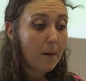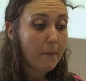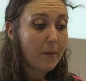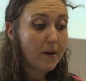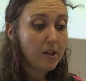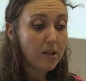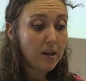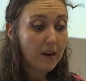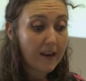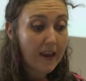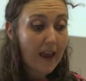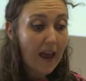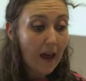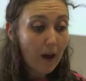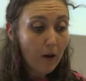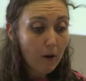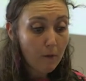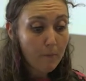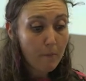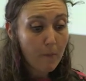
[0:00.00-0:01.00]
by shutting
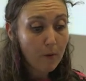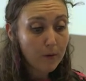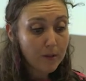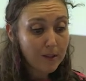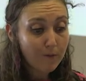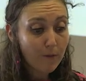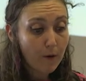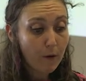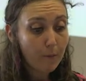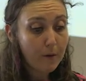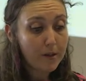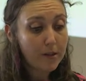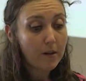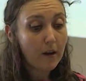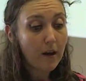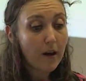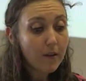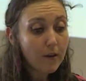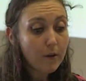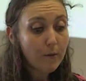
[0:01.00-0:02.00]
out most of what we should
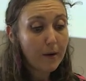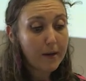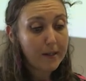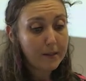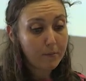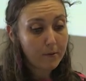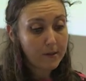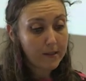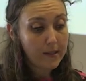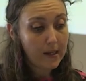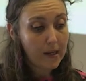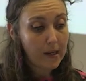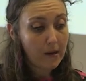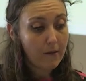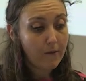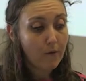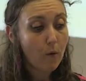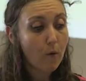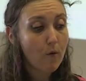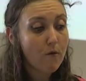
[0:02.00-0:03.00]
otherwise
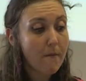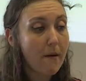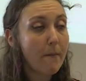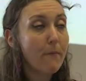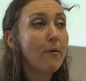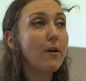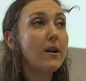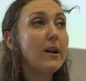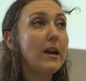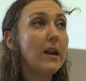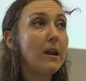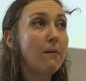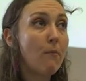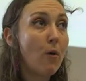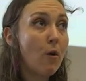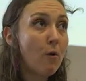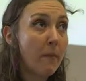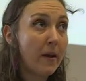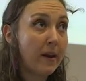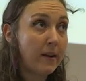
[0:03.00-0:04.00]
perceive or remember at any
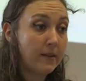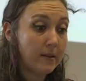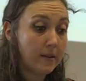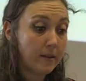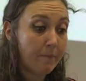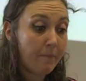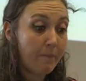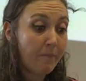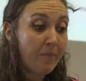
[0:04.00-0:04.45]
moment,